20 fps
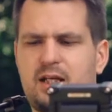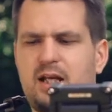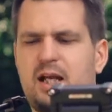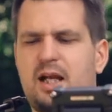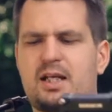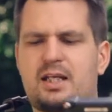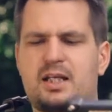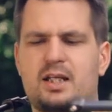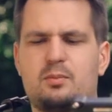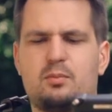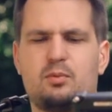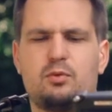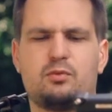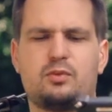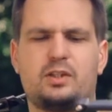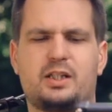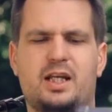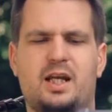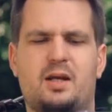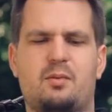I can move
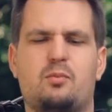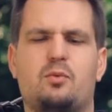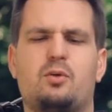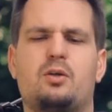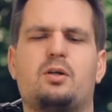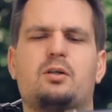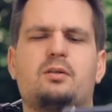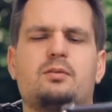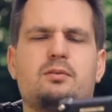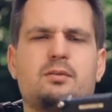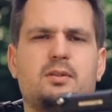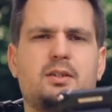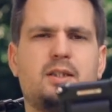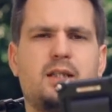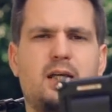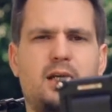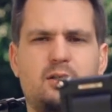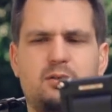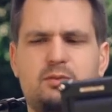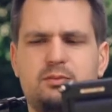the camera
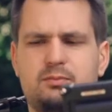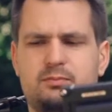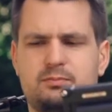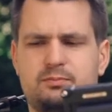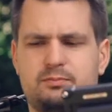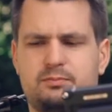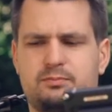down.